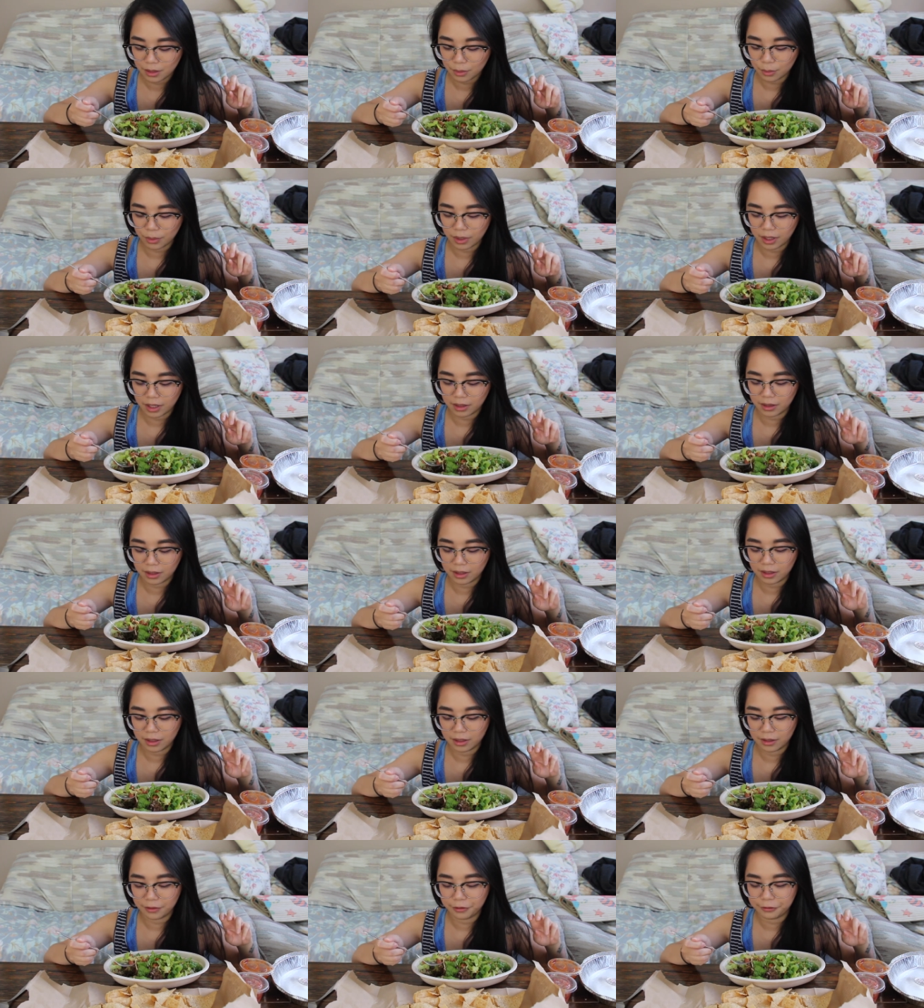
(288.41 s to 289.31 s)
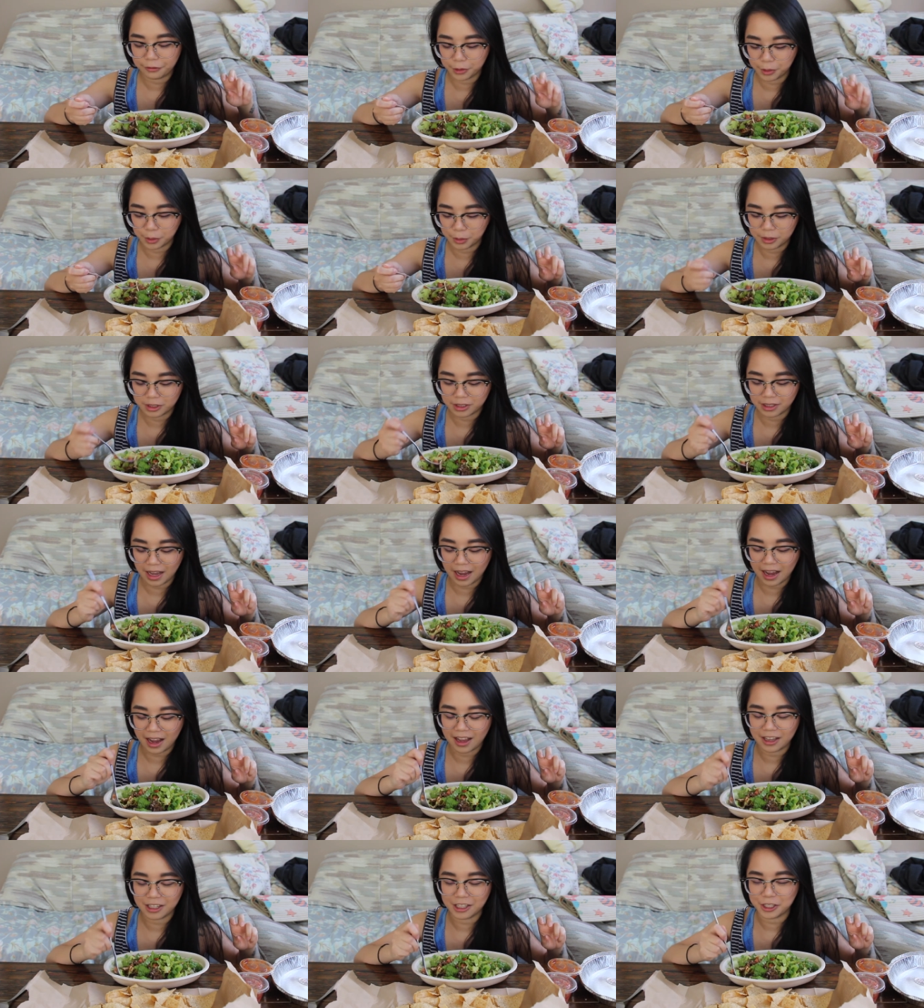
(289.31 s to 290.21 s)
one of the foods
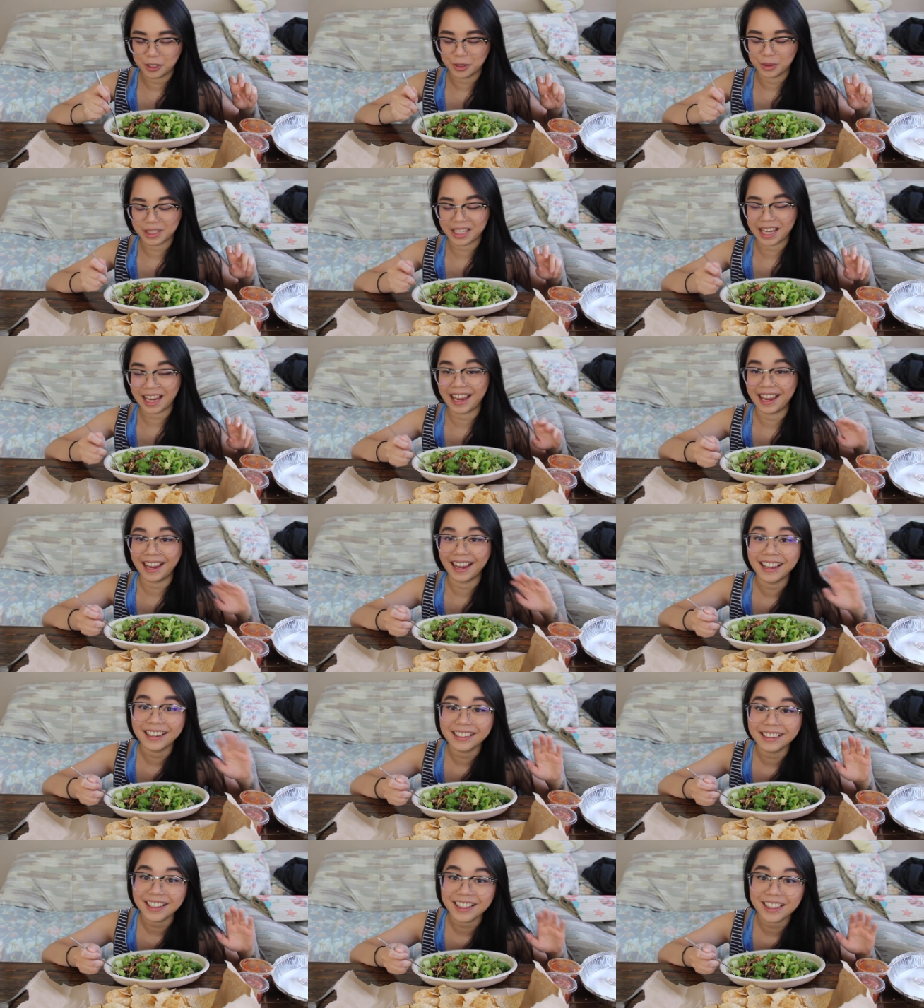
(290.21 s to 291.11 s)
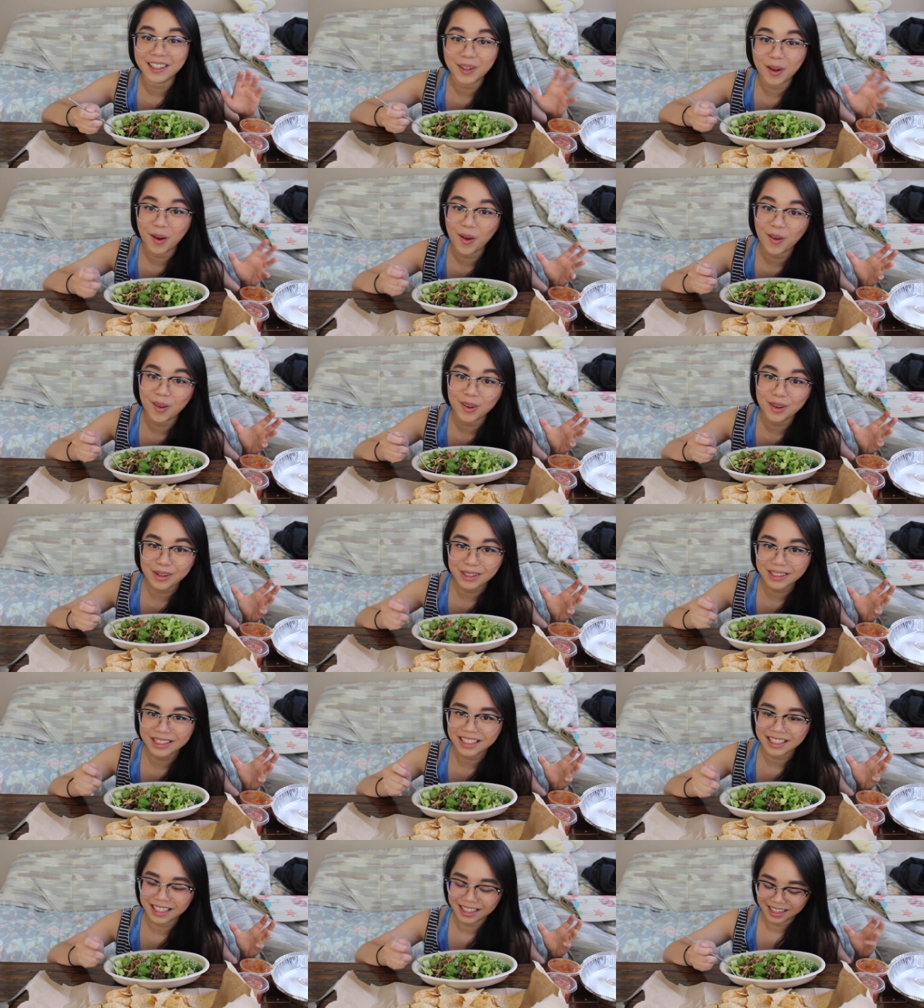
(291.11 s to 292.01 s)
that you can eat
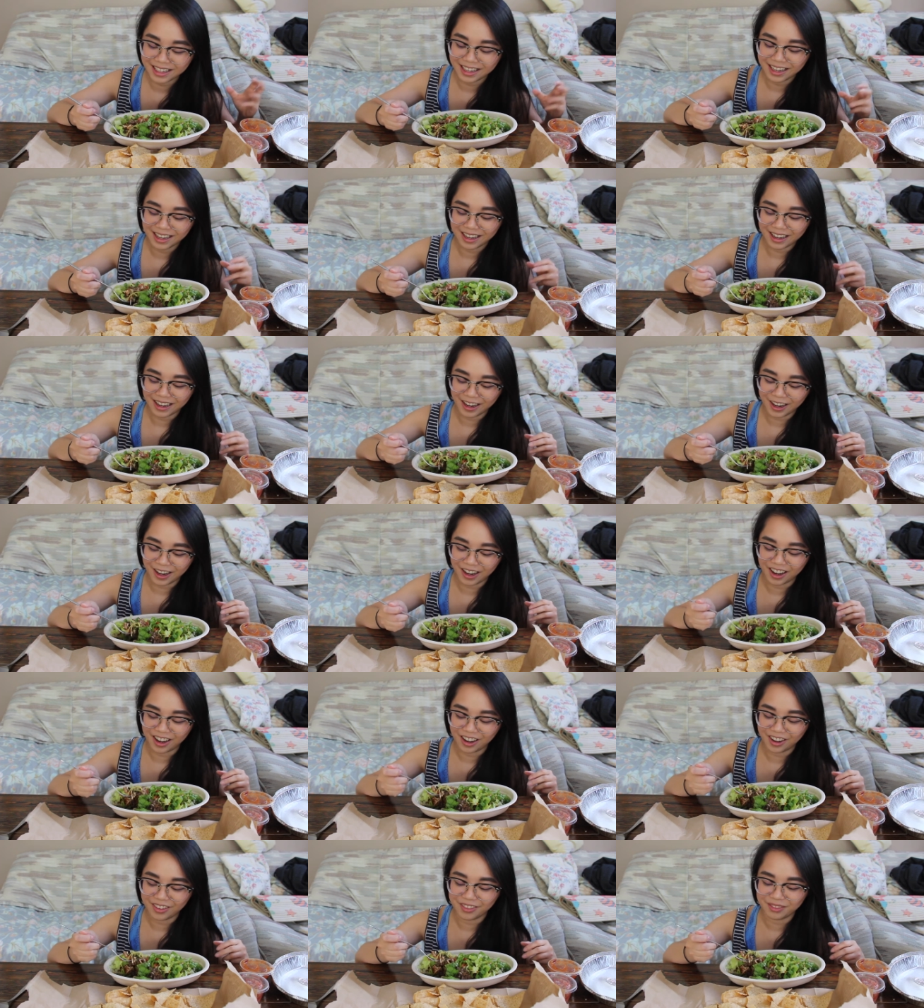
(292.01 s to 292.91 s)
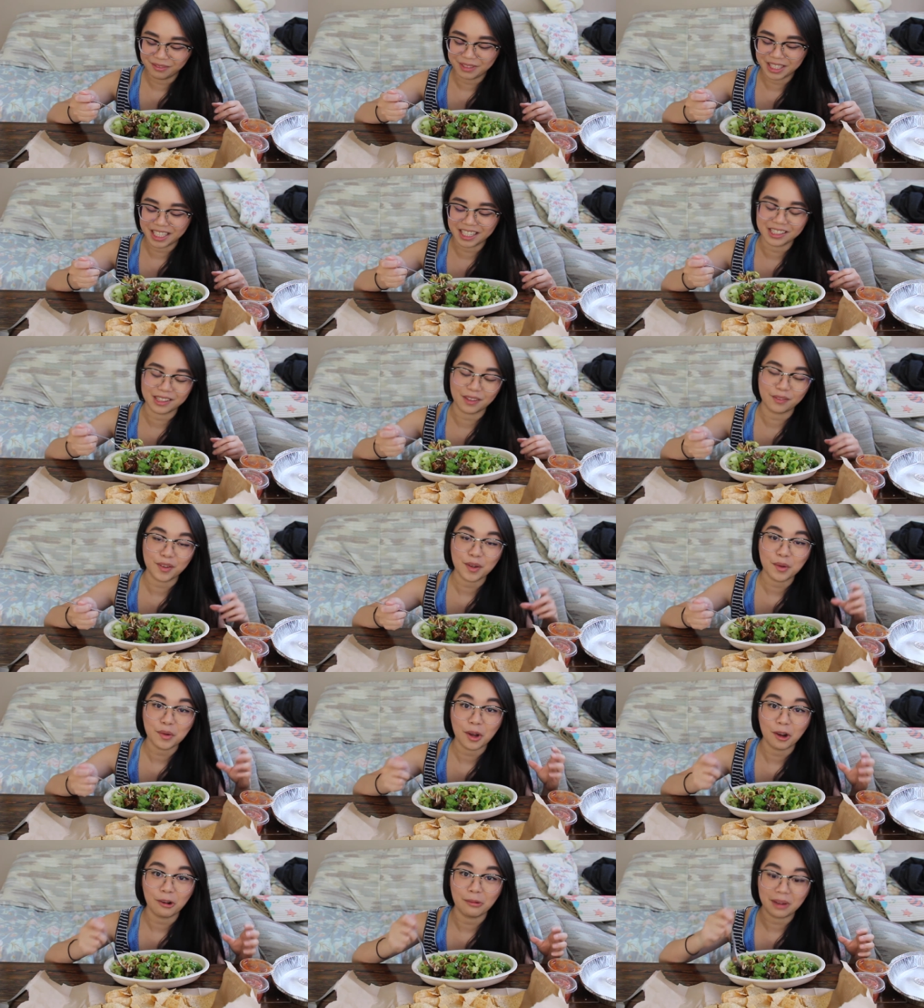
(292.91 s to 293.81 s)
cold um, because if
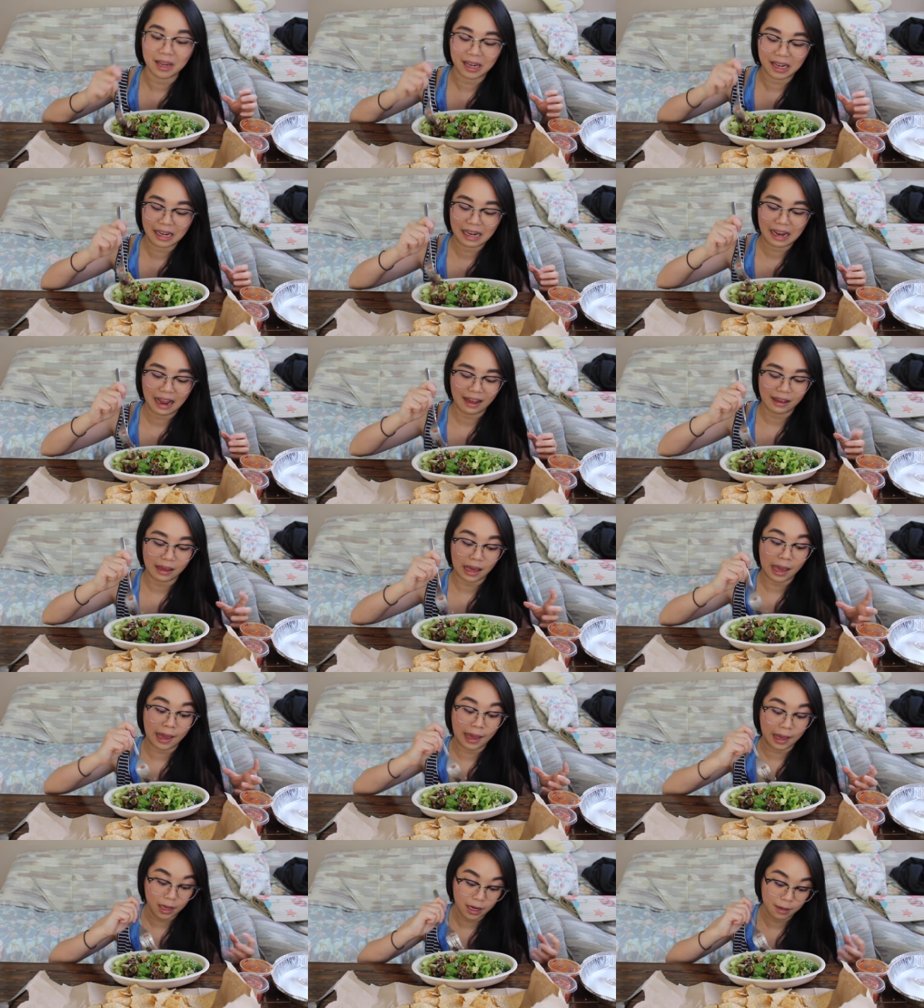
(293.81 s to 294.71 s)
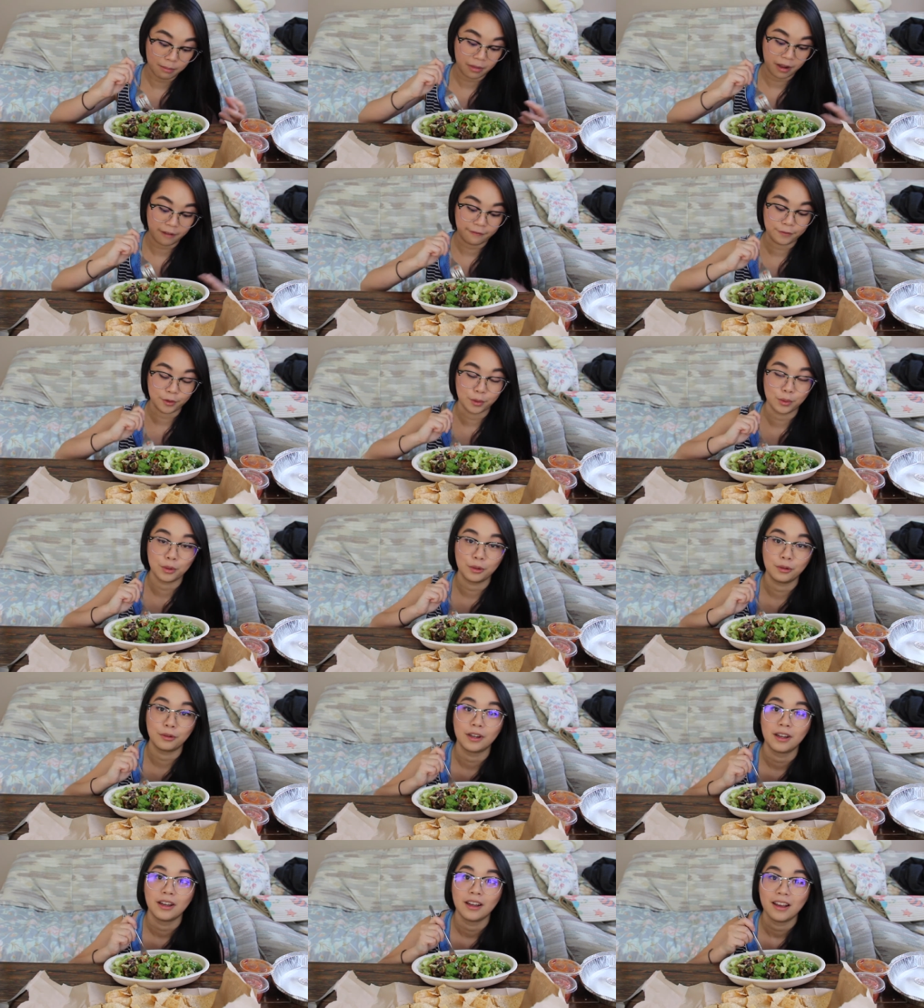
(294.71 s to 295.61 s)
you know me, I hate my
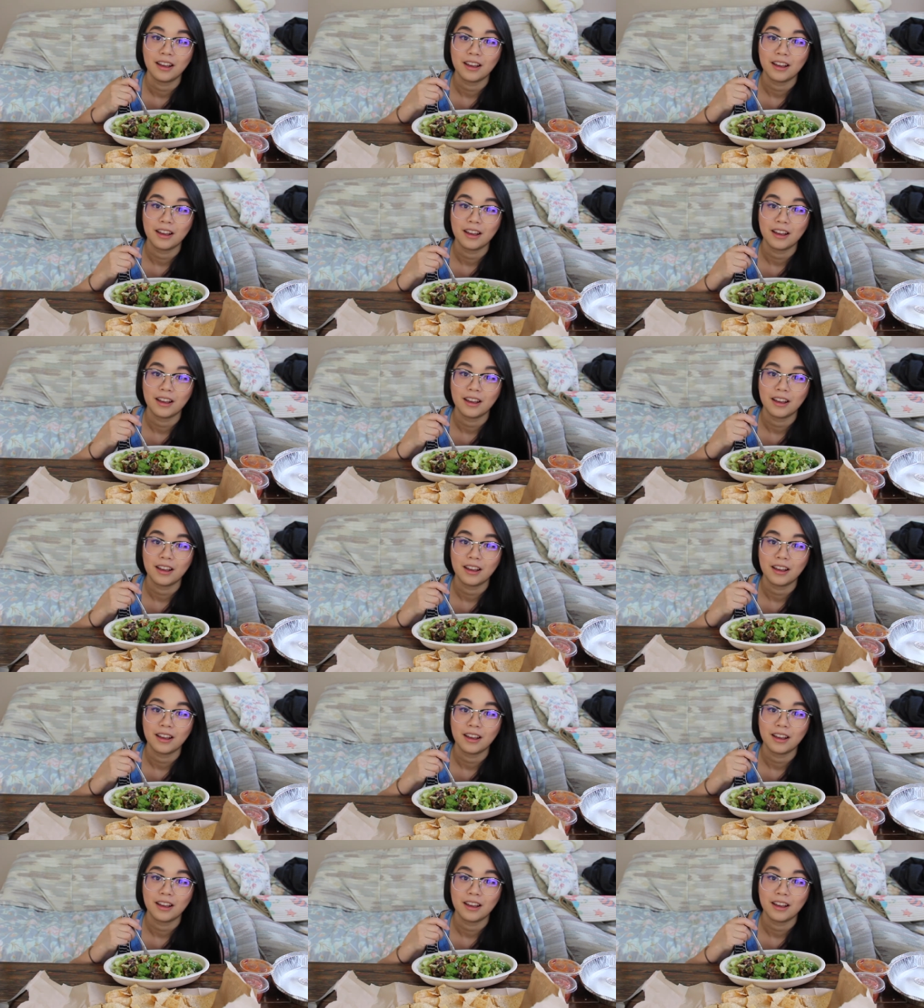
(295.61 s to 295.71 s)
food